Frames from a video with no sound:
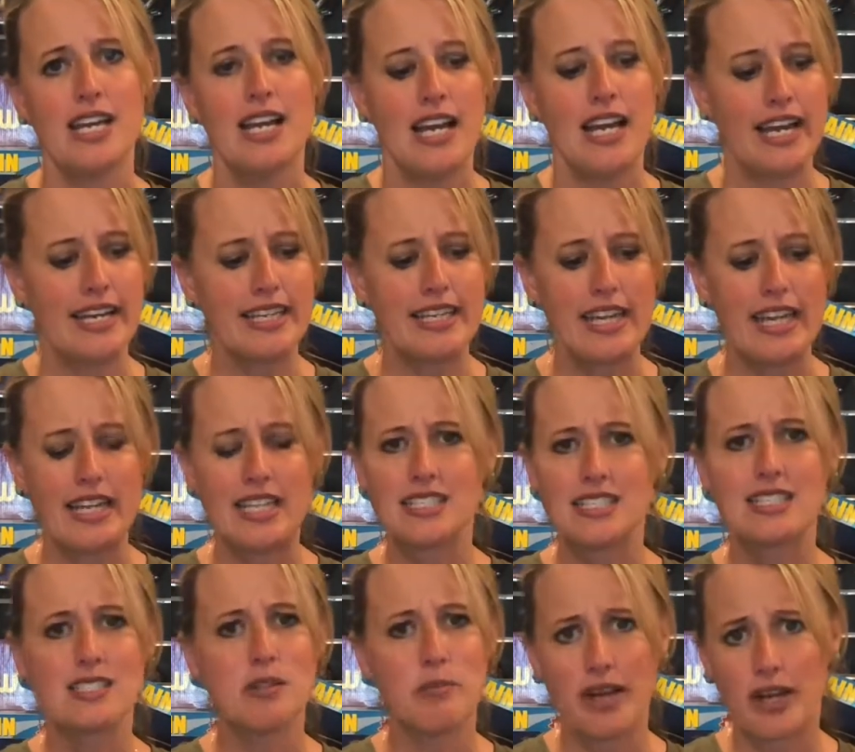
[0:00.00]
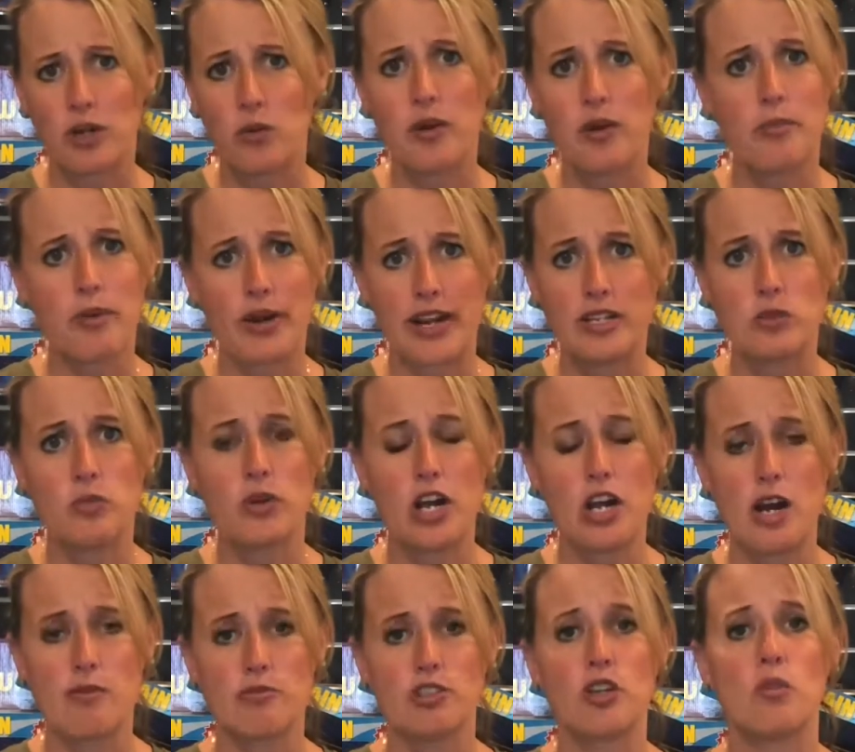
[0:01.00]
Again, it doesn't matter what brand, what
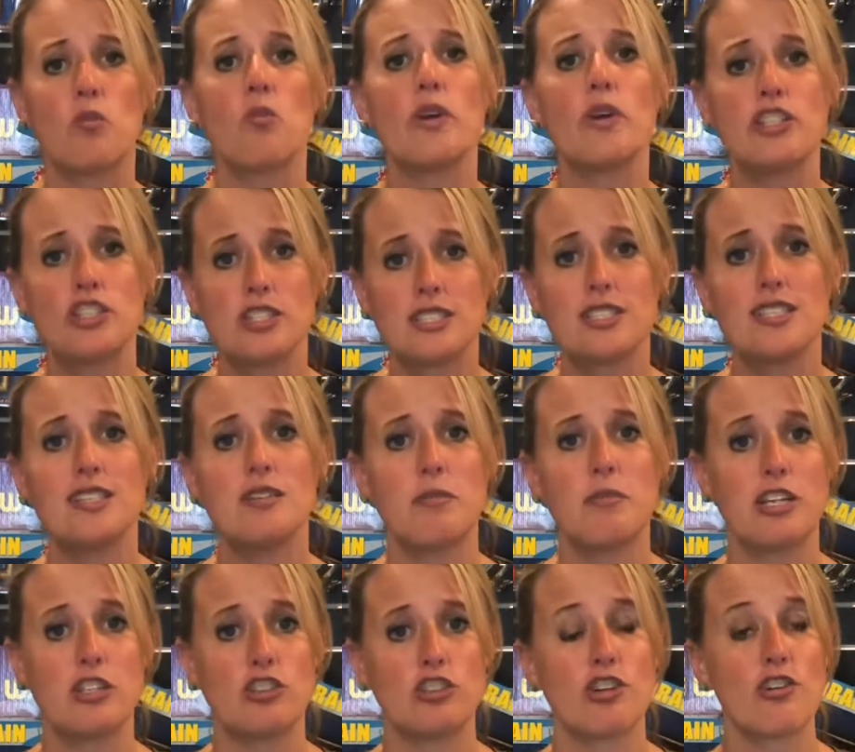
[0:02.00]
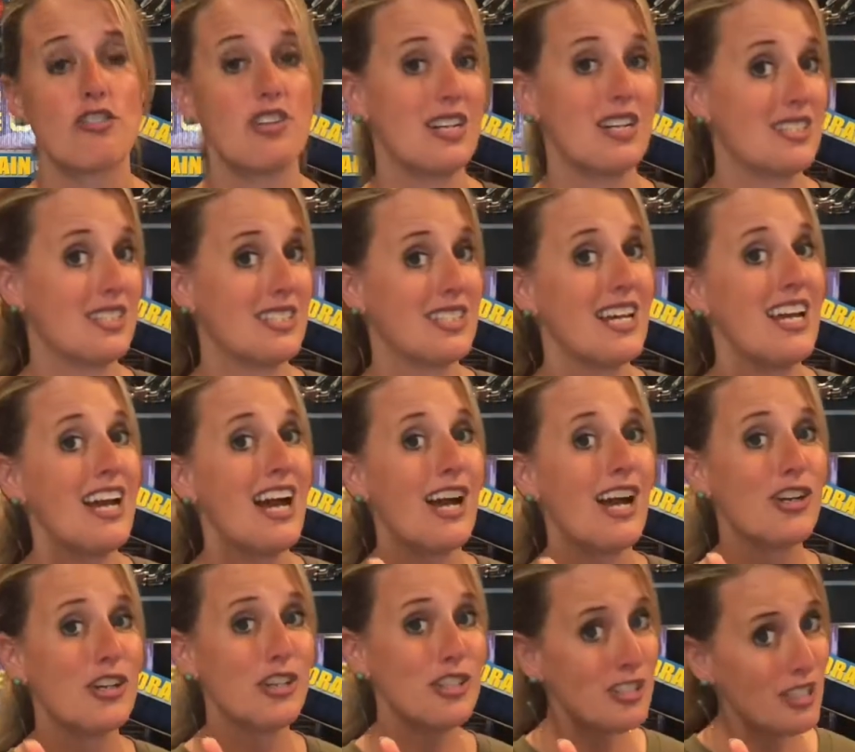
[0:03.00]
option. We just need to make sure that it's a
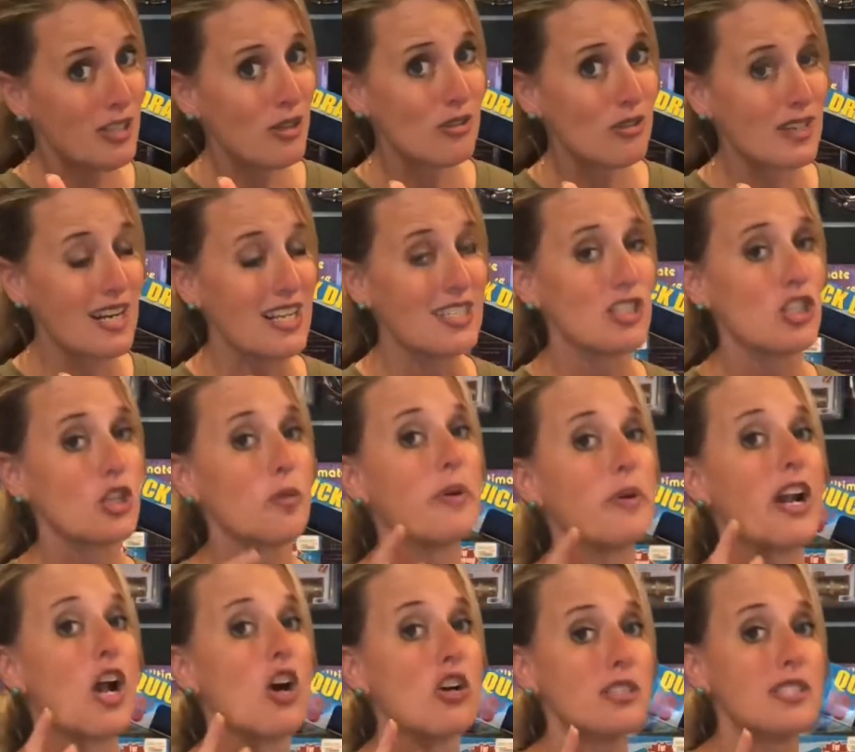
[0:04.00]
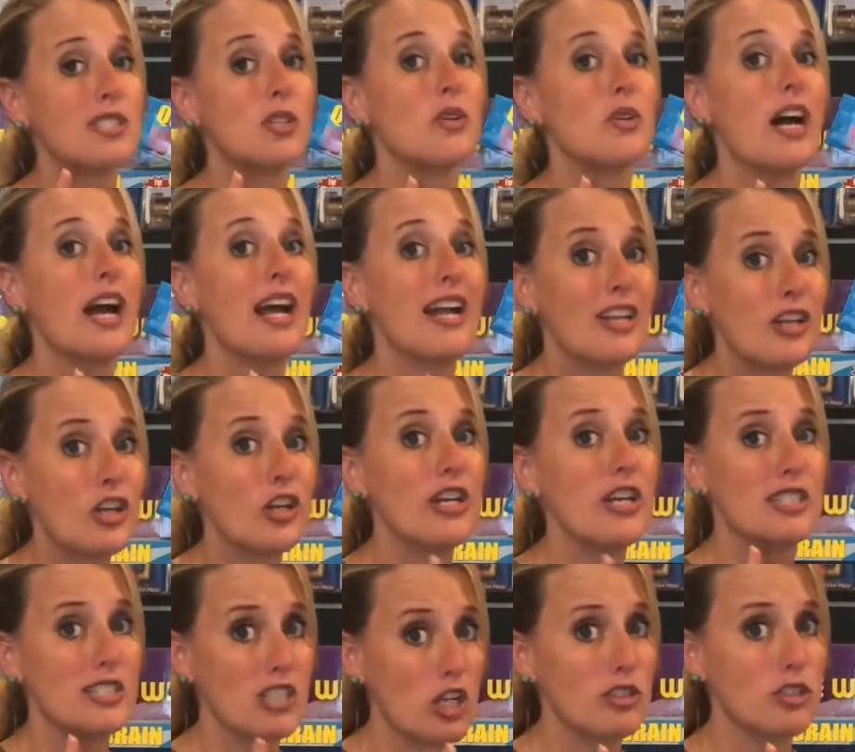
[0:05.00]
good deodorizer, but also it's
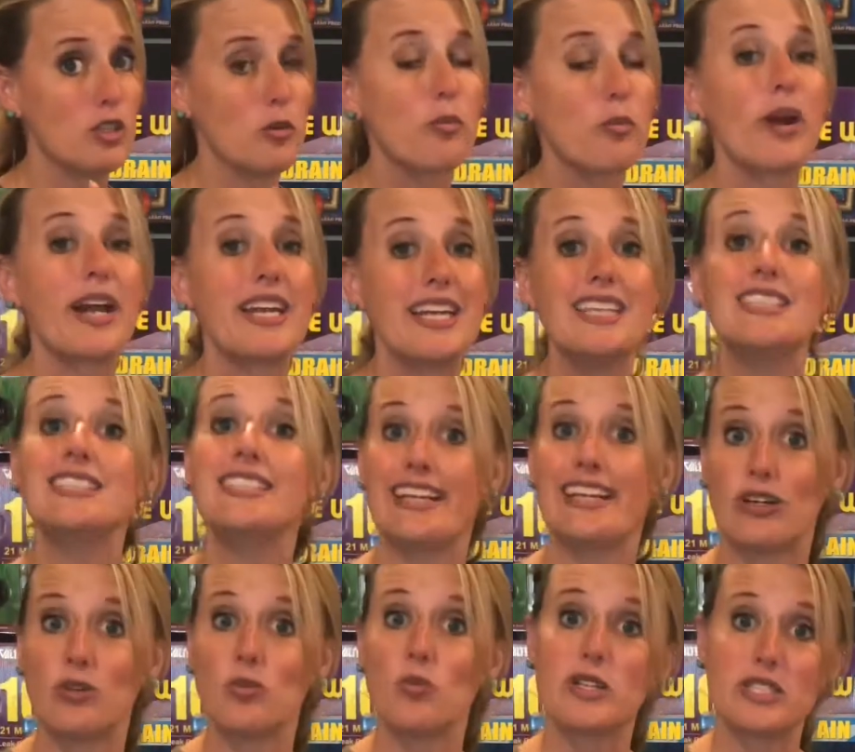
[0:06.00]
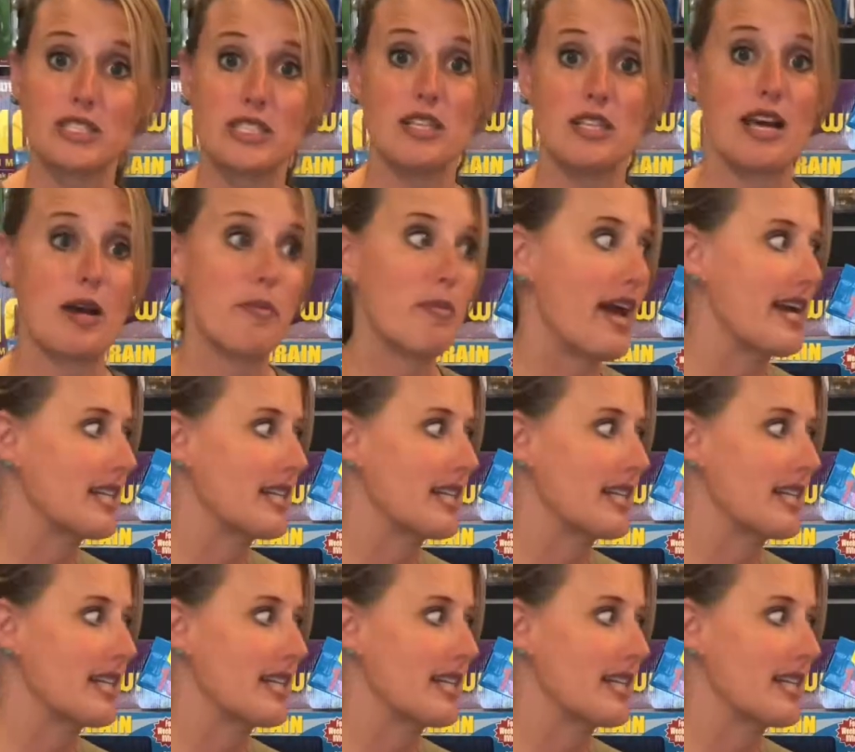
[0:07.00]
also breaking down what's in that black